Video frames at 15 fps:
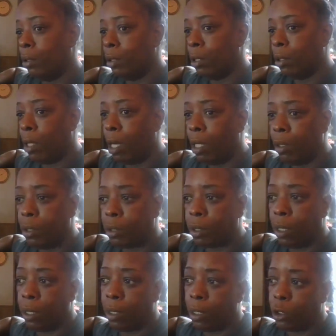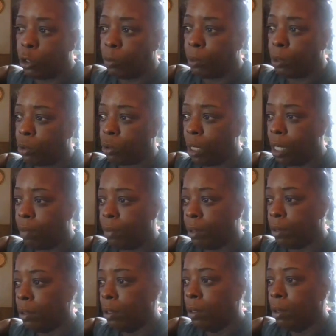you know, I understand that
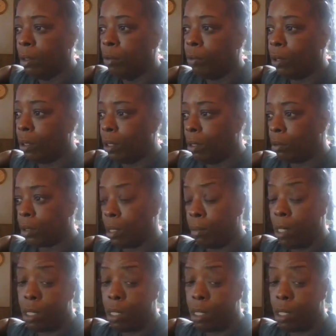driving for a long time.